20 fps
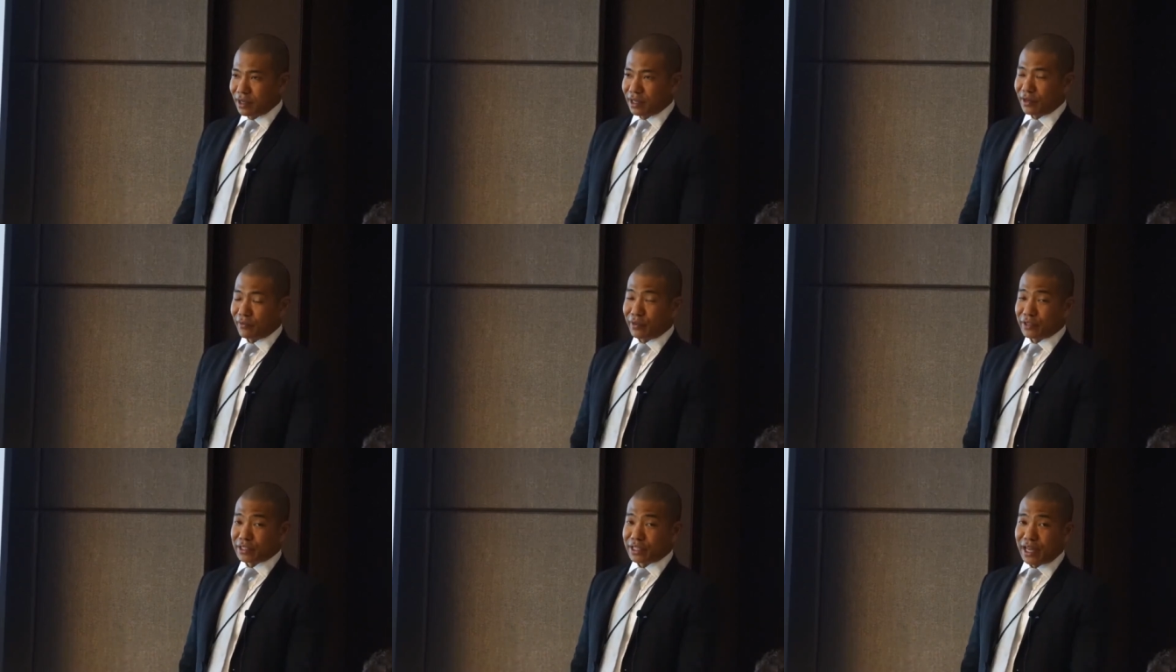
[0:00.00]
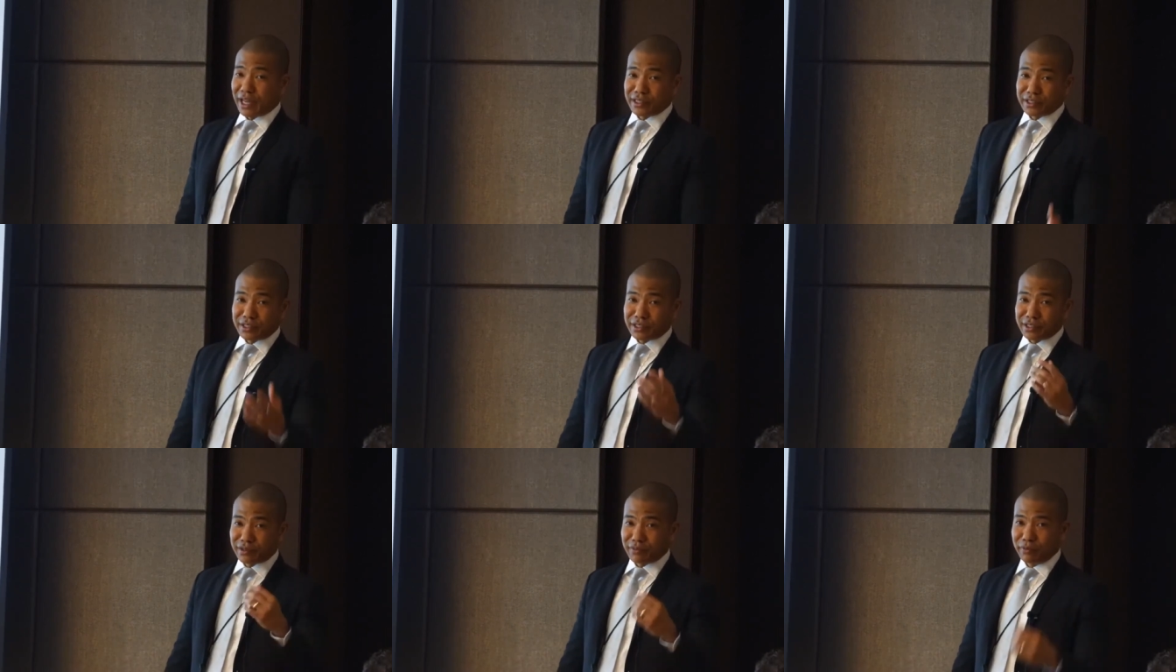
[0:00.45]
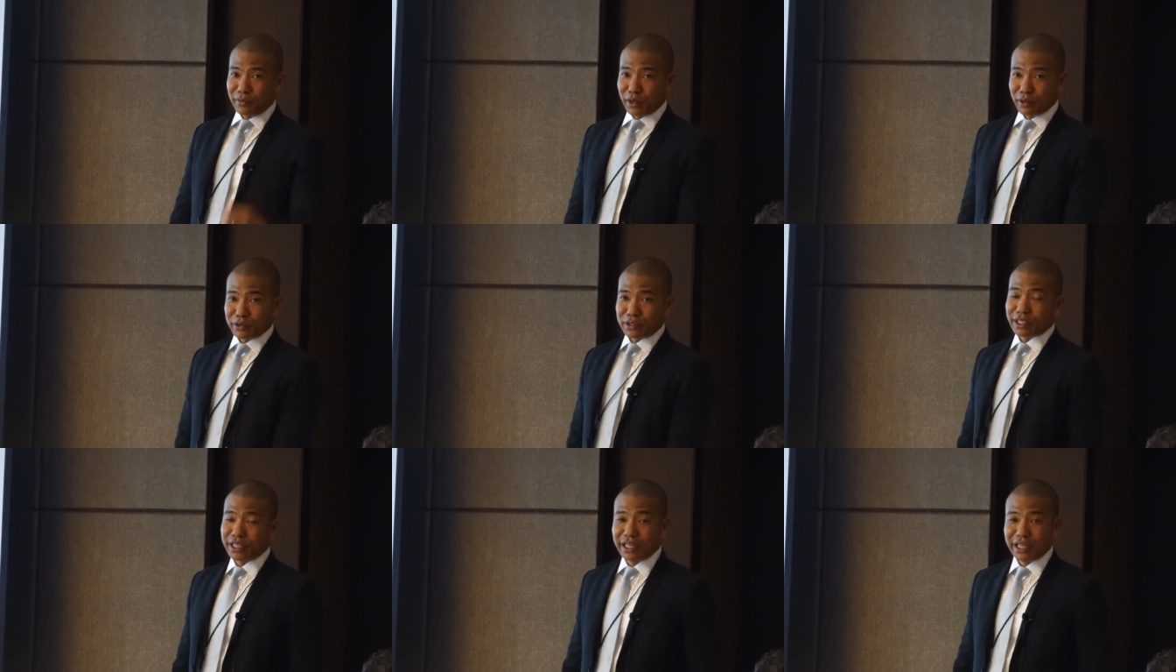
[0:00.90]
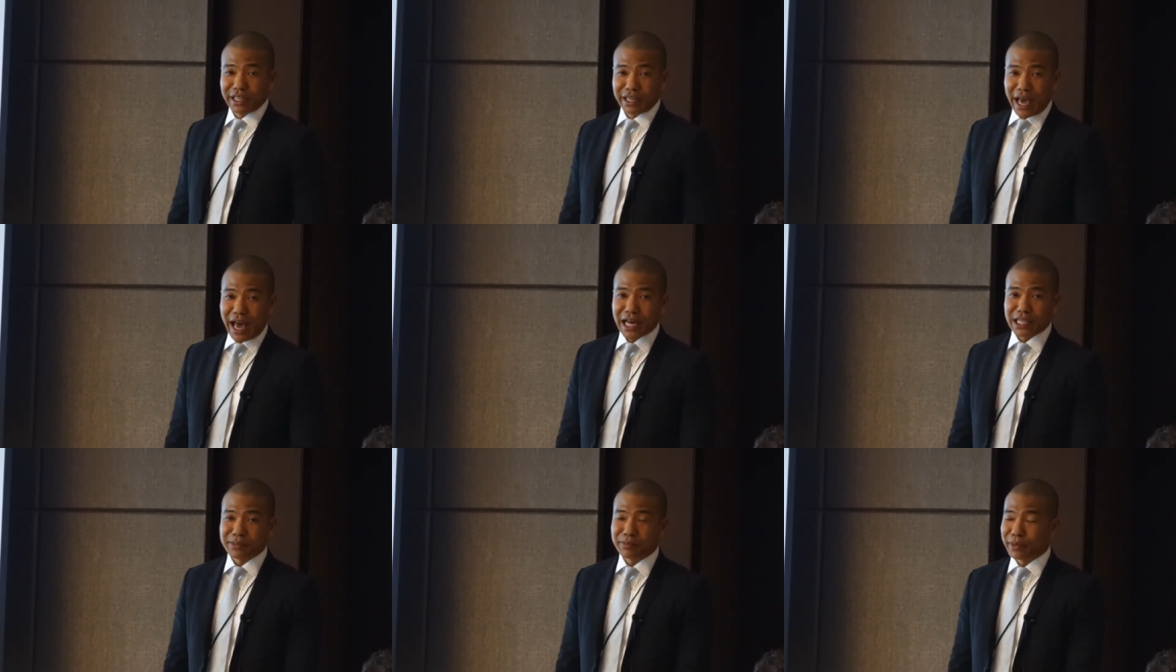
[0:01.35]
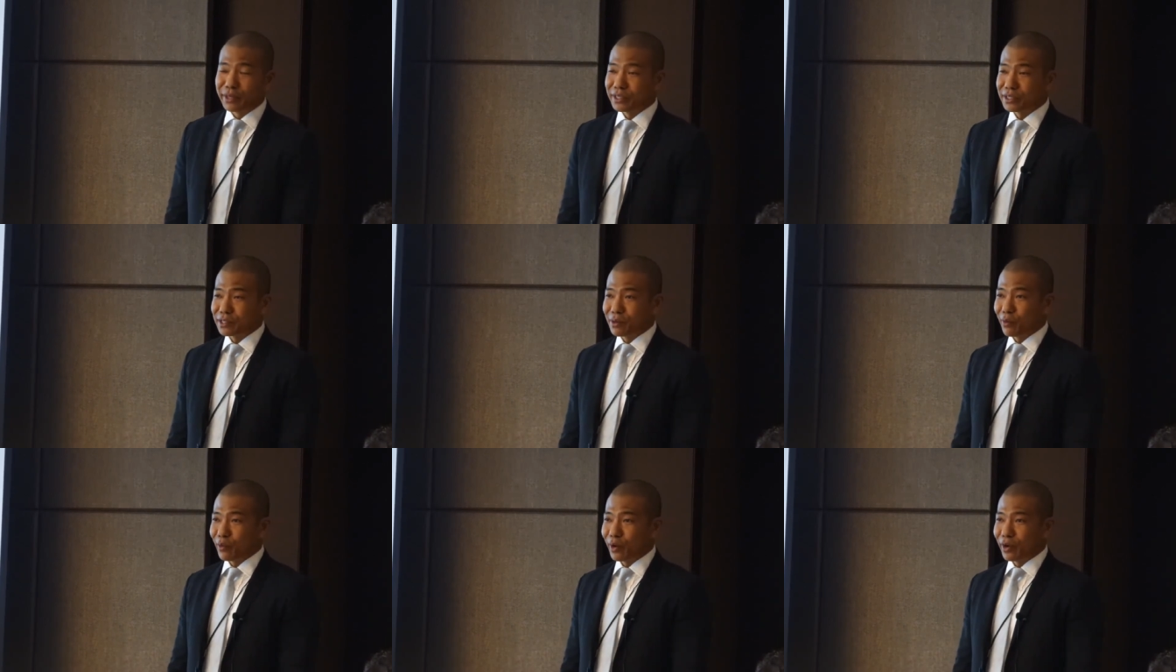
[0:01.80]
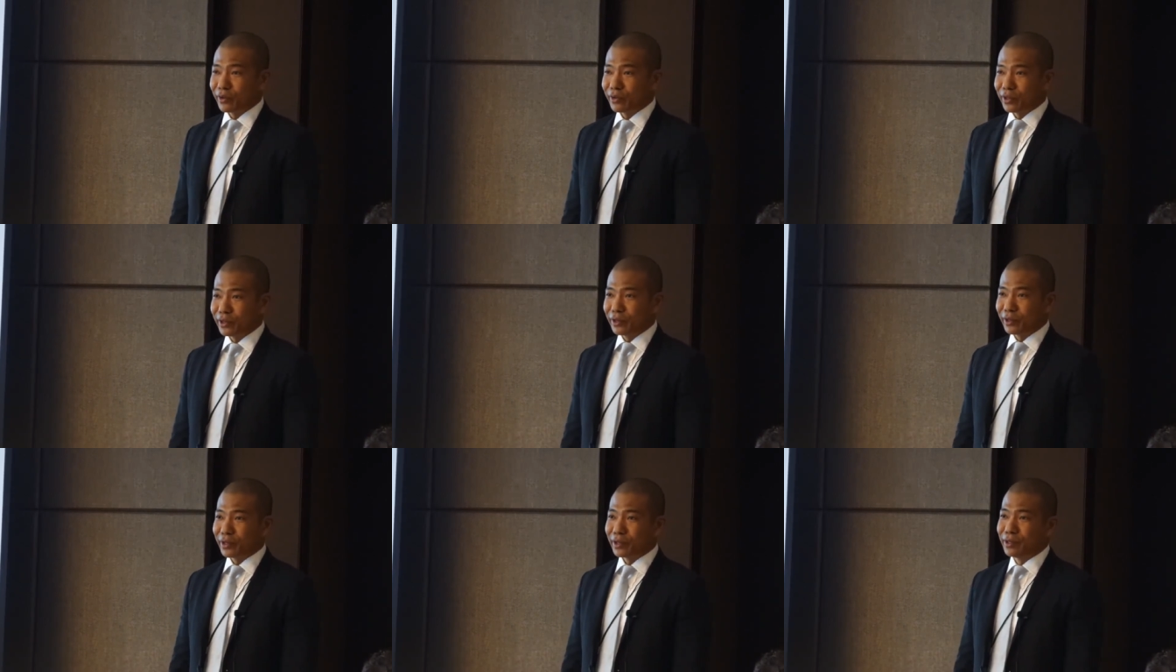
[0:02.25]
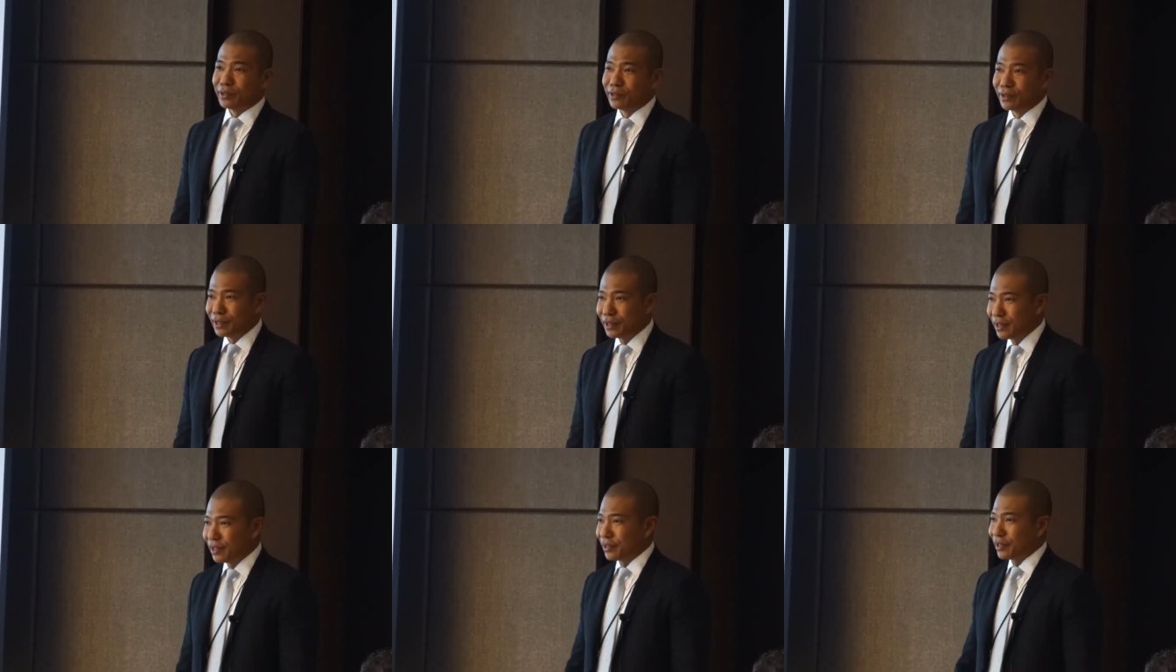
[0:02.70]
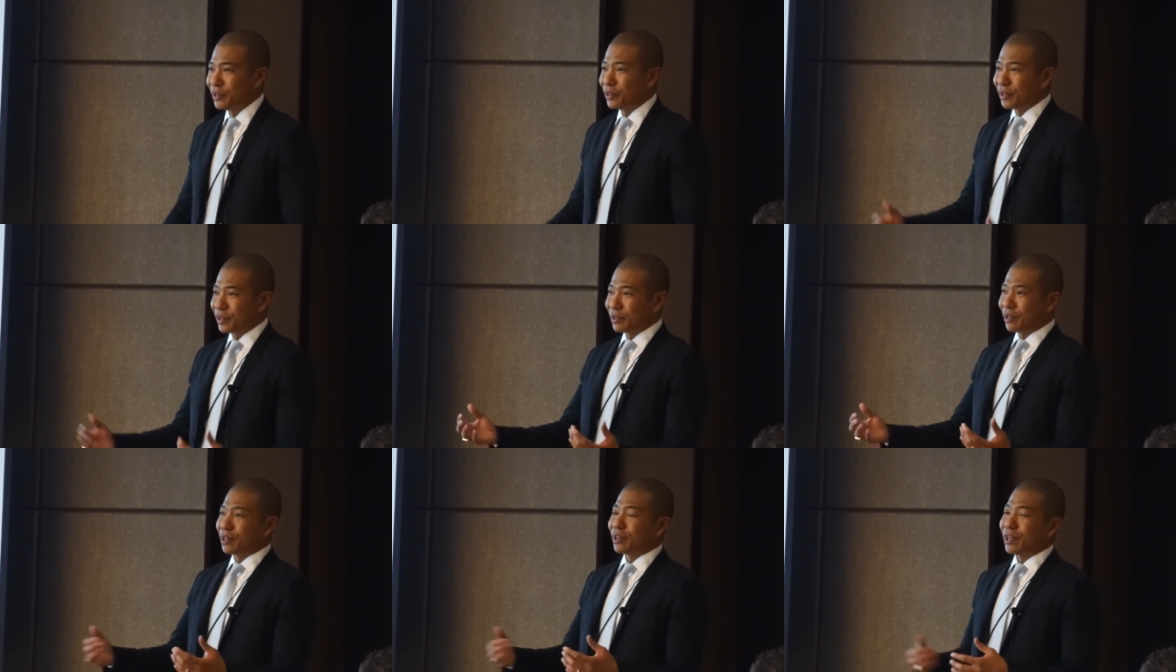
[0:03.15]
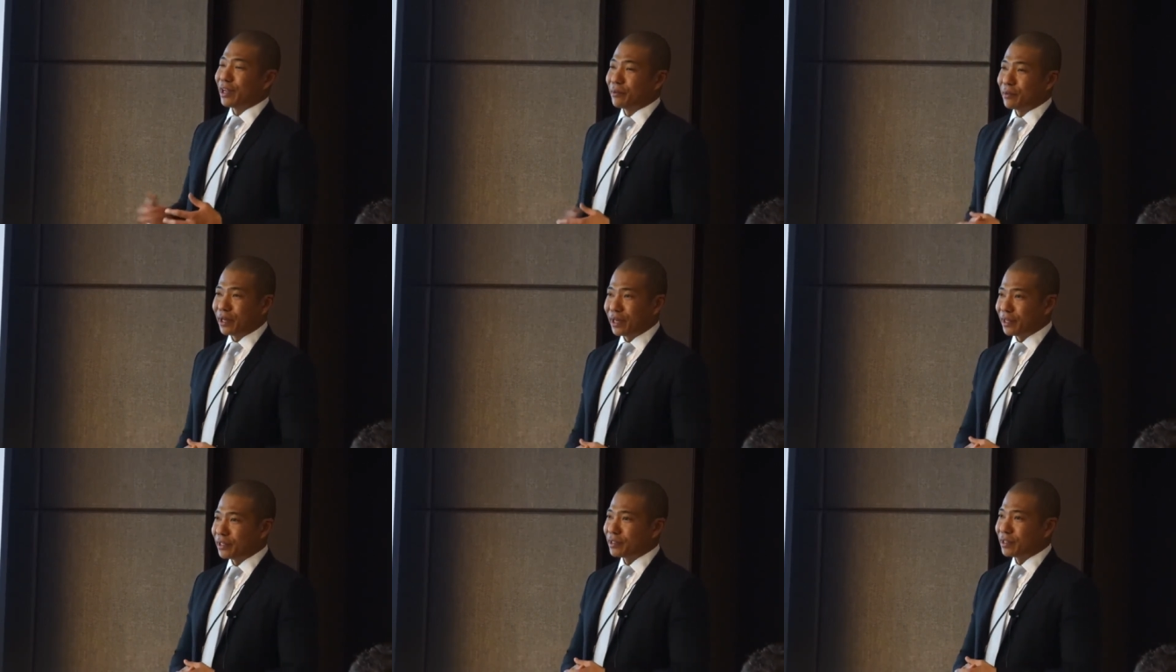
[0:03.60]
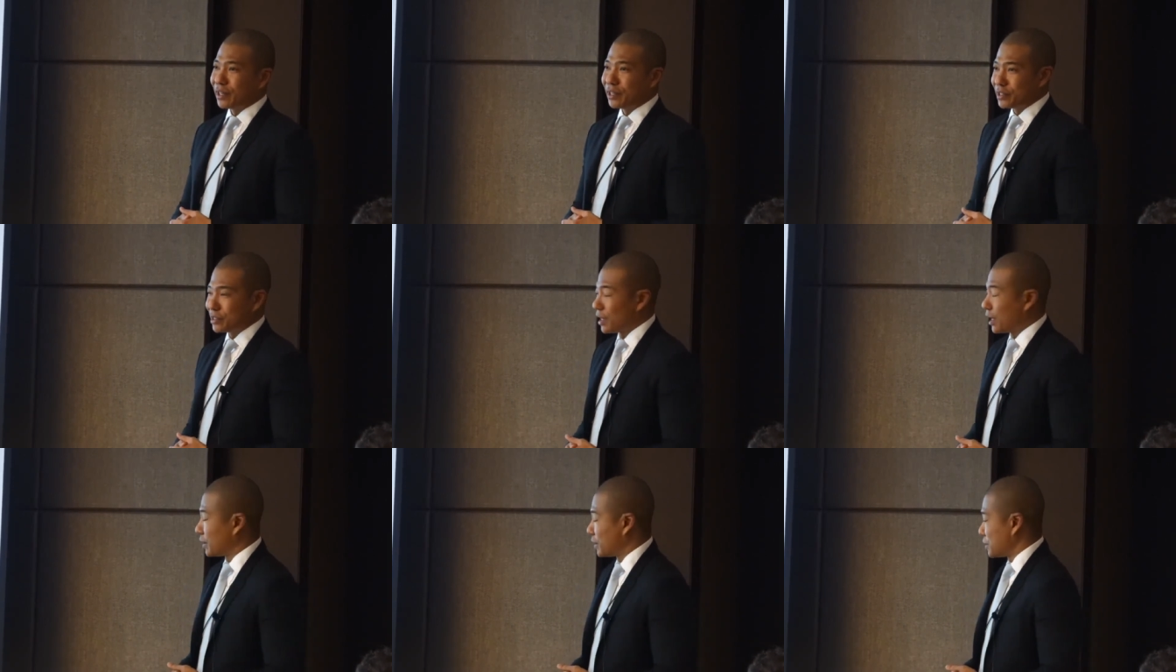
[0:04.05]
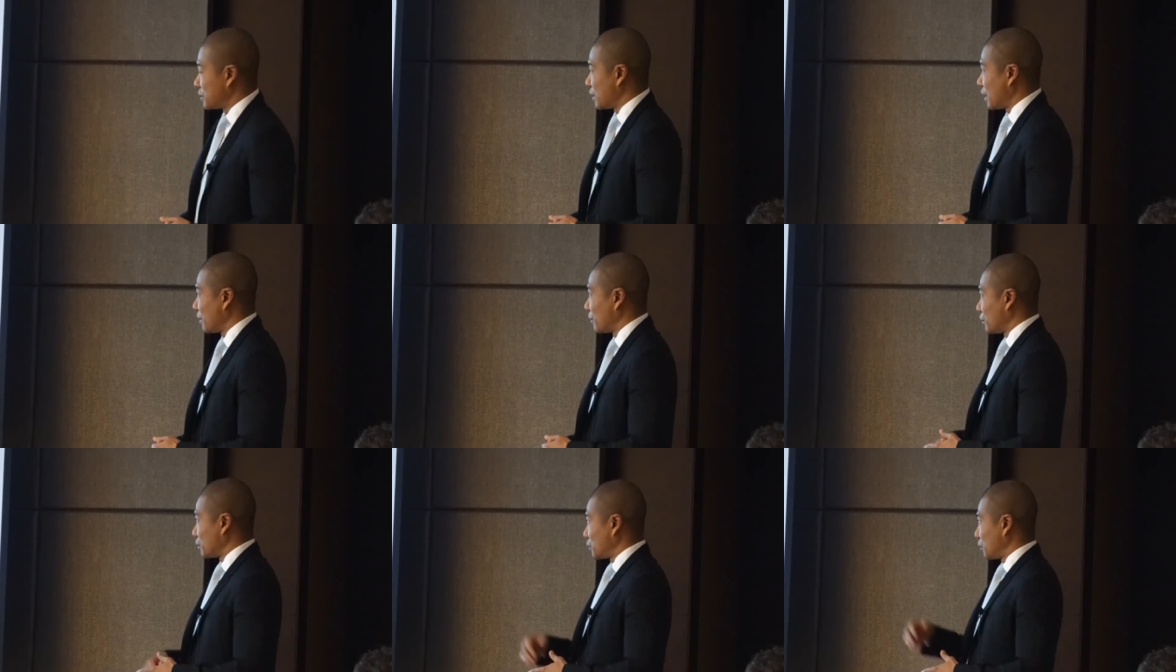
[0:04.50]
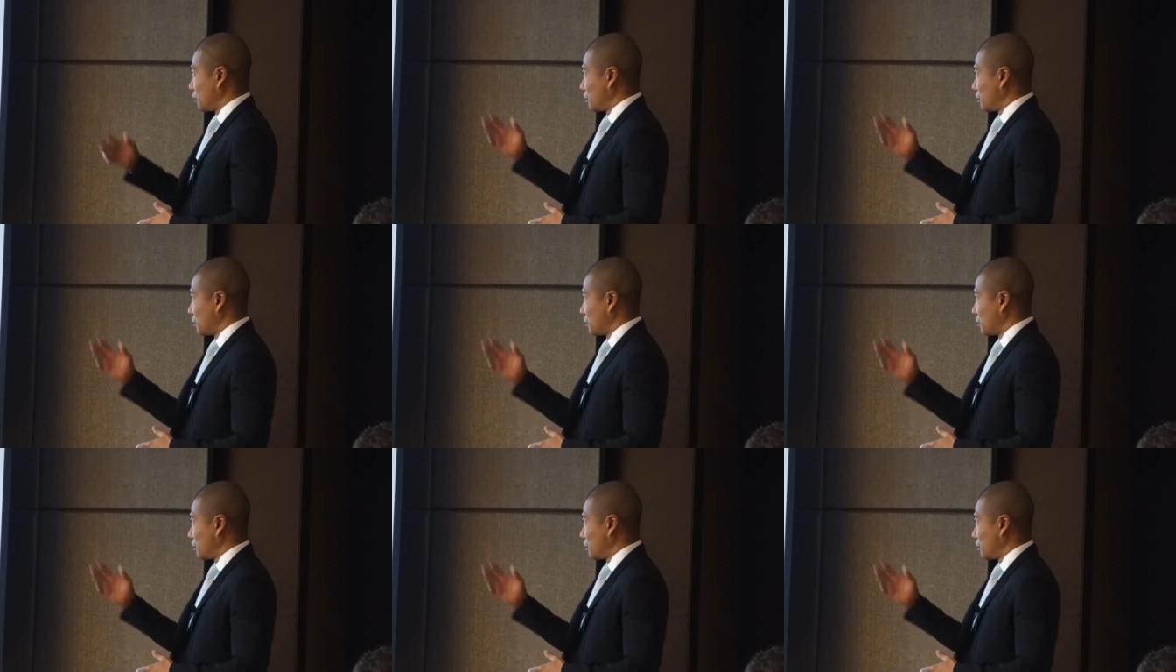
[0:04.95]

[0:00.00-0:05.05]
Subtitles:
And if this guy's skiing in Aspen somewhere, then you can claim that he's not disabled.